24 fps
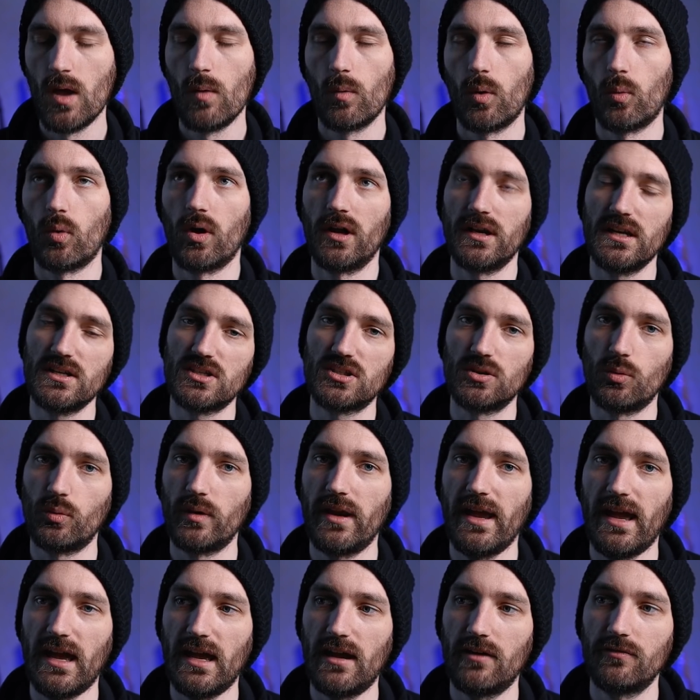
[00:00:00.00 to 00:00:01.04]
But one issue
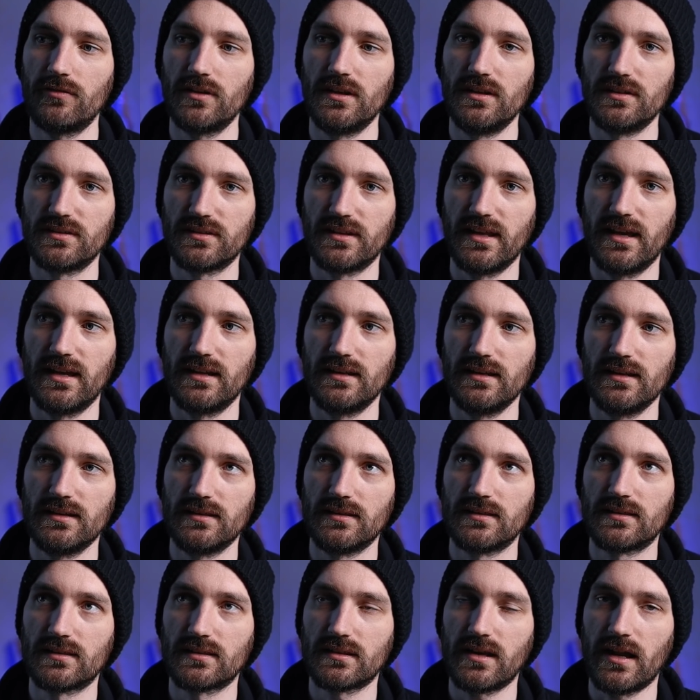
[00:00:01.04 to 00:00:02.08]
we have is that
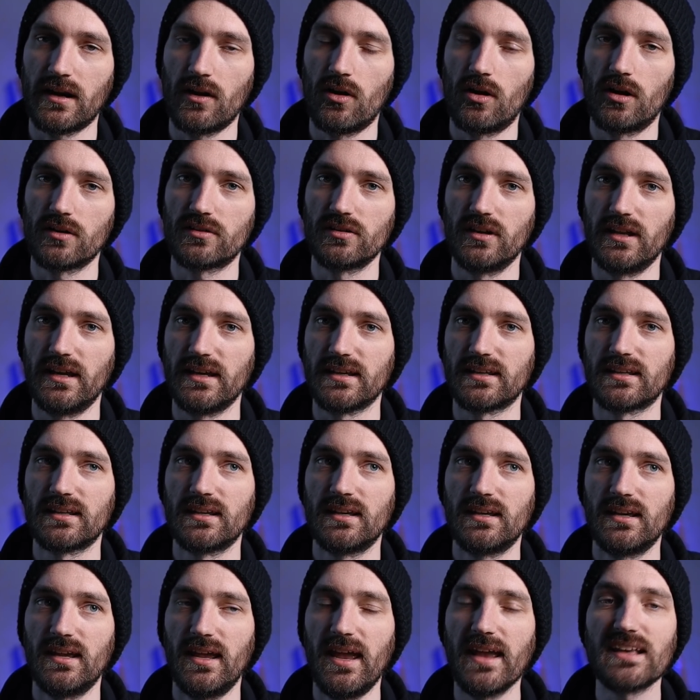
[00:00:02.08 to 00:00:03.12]
it's kind of hard to like
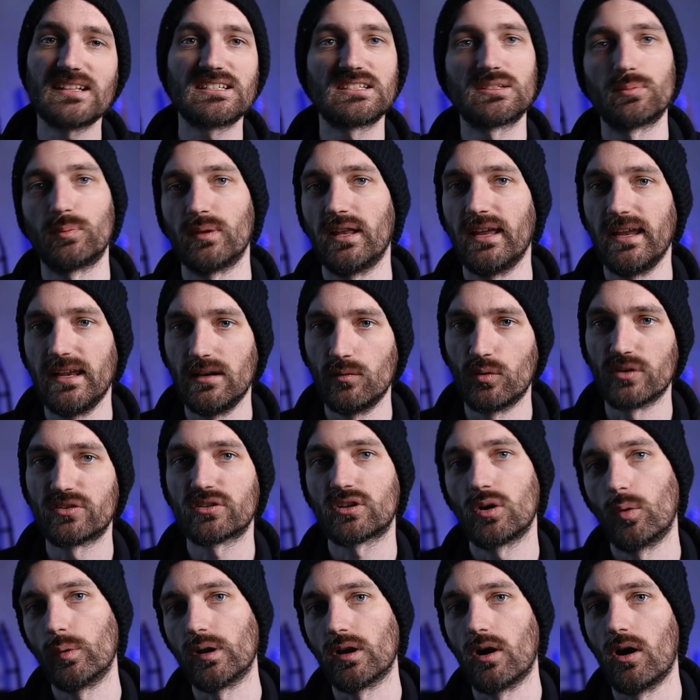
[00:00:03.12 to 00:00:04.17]
explain what's
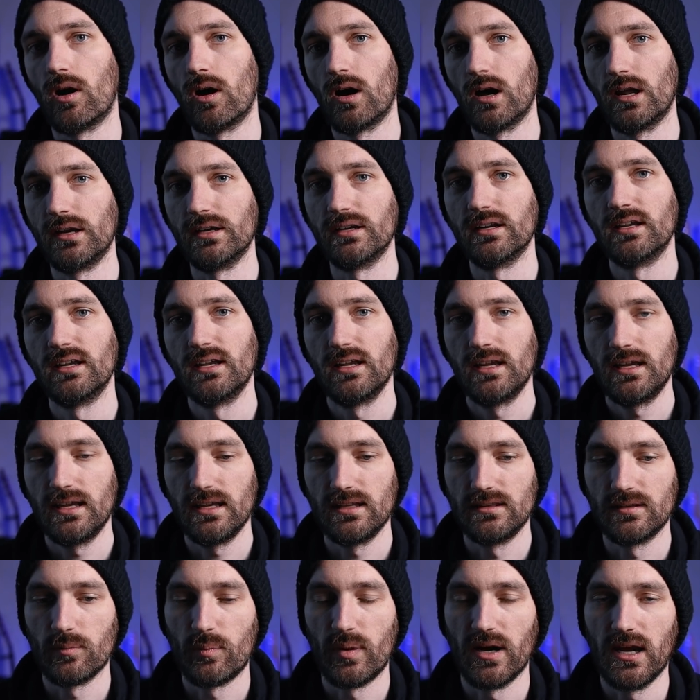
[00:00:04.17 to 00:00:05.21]
going on
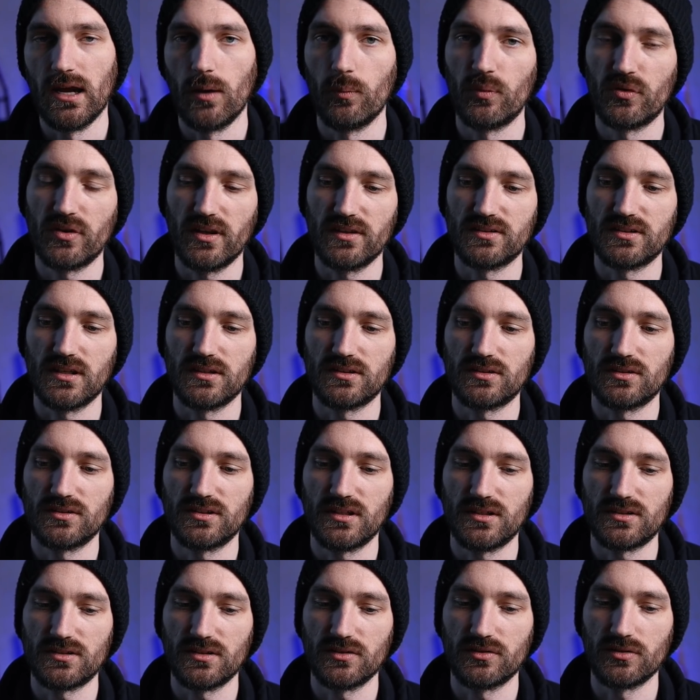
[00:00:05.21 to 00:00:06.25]
in the pipes,
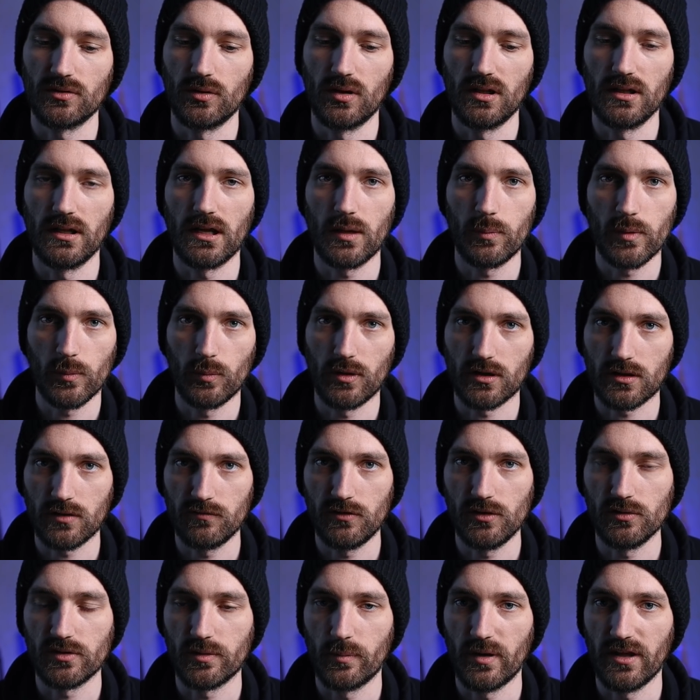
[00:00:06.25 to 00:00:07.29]
etc. So a lot of people are
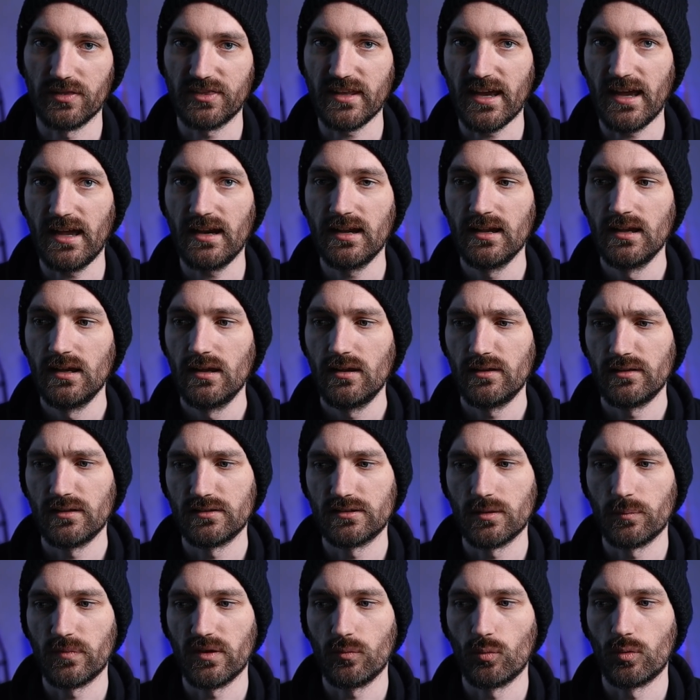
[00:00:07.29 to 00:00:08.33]
confused about that, and that's
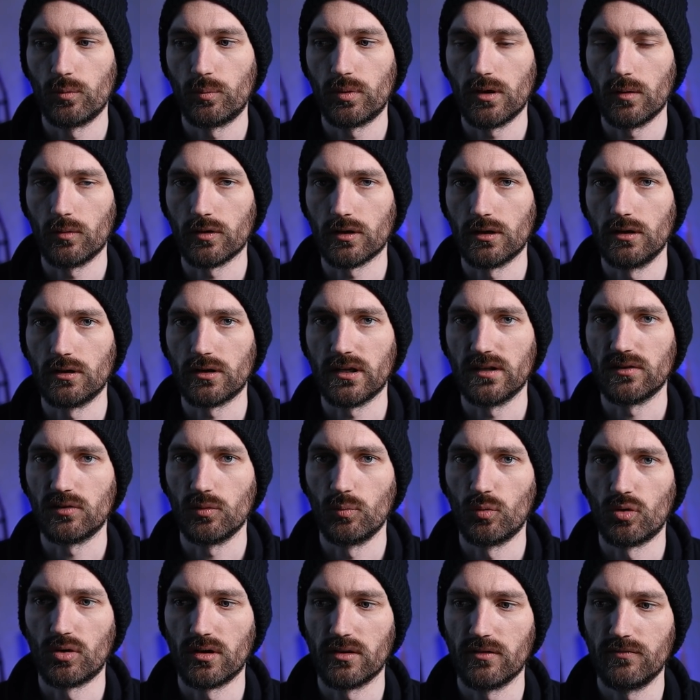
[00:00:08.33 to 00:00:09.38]
something we're probably gonna look into
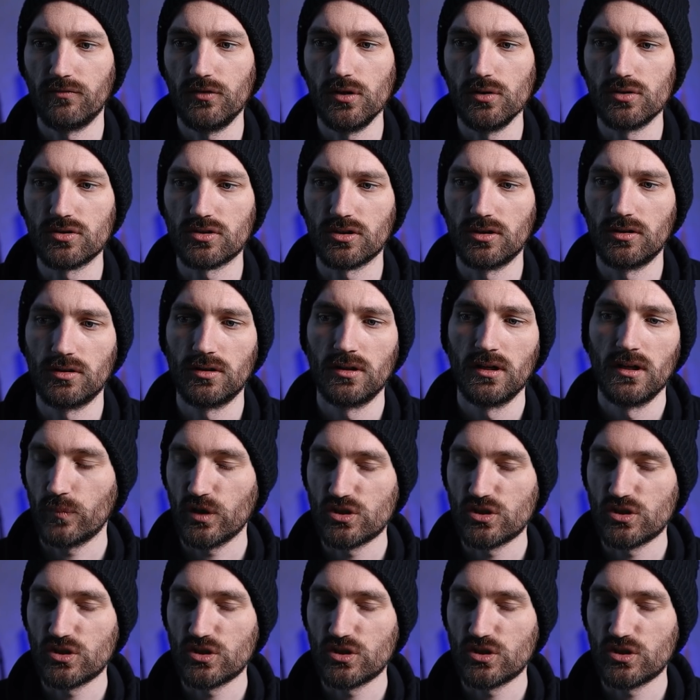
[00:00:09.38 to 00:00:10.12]
more in the future.